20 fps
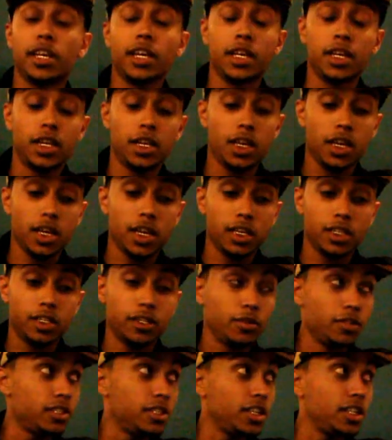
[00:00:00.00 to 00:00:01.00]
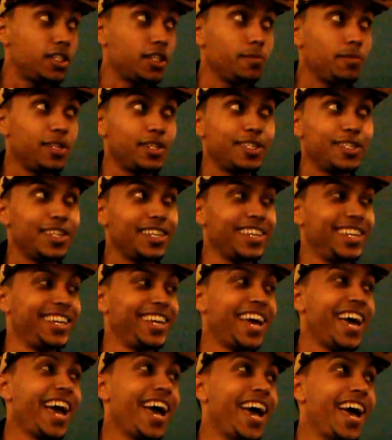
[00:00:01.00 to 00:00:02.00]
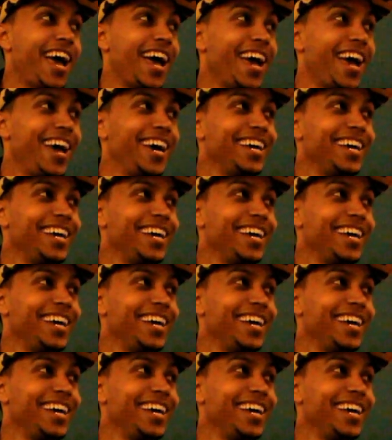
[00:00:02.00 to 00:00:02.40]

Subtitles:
And, you know, it's yeah,